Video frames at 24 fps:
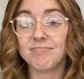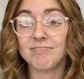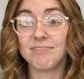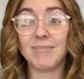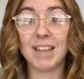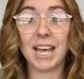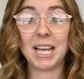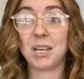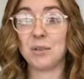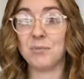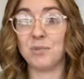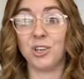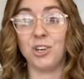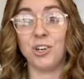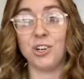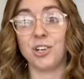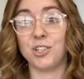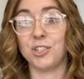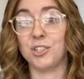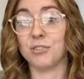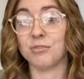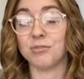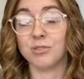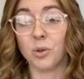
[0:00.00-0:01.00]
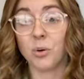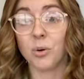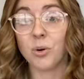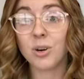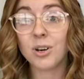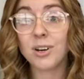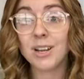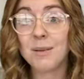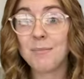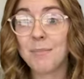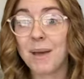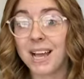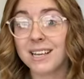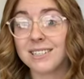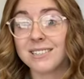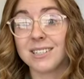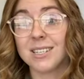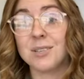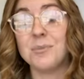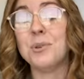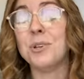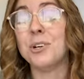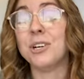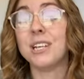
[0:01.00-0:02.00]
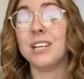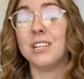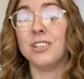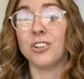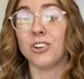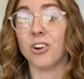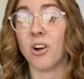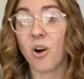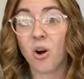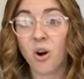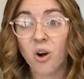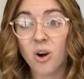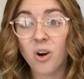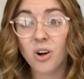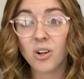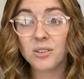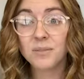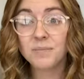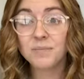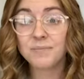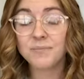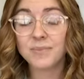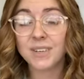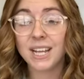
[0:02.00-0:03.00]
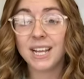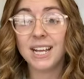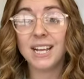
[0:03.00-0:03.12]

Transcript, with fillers: That community on your floor impacts the community in your hall.